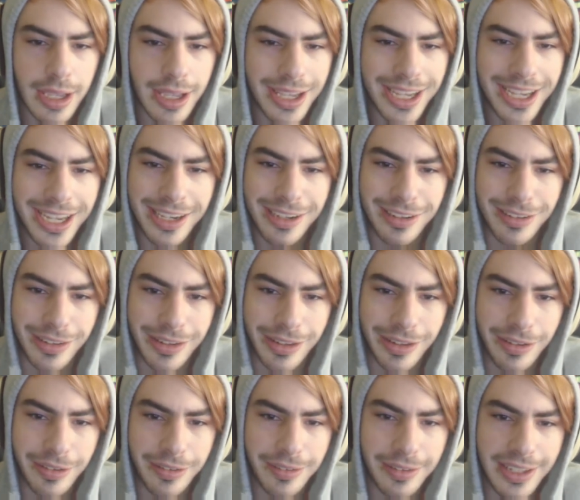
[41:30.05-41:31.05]
I don't
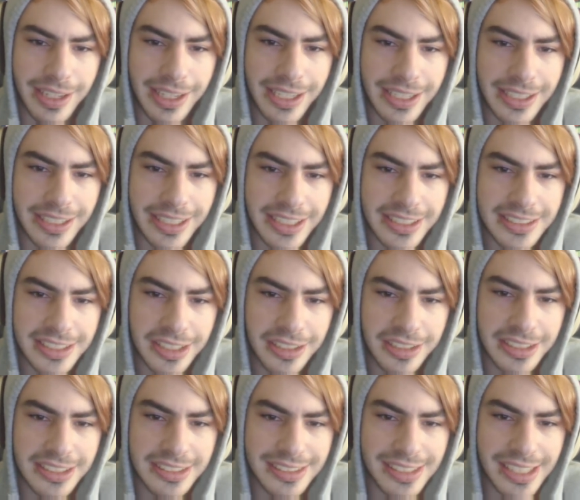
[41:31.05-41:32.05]
know. Like, it's
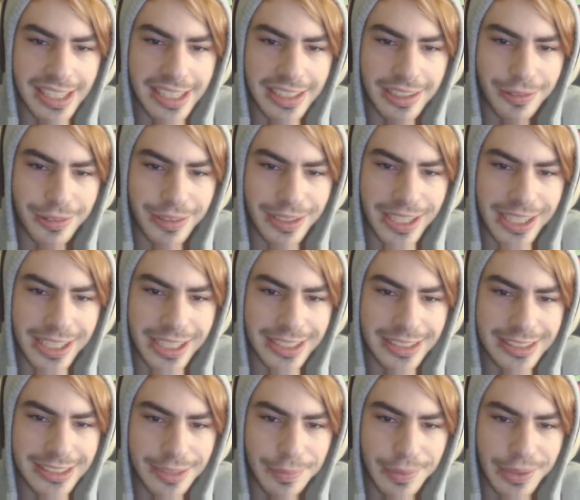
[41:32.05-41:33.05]
hard to say that we're not in
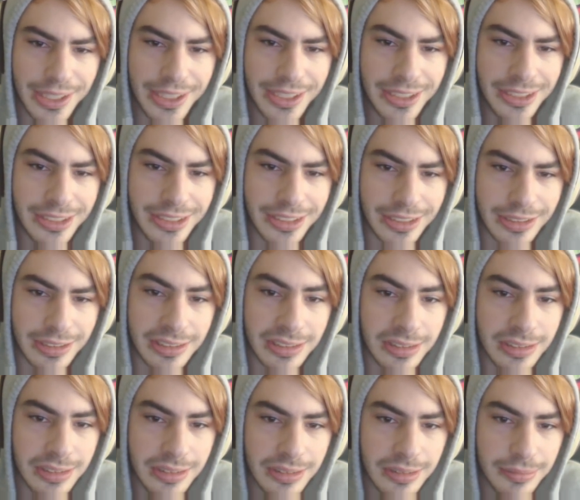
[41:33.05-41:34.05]
a simulation,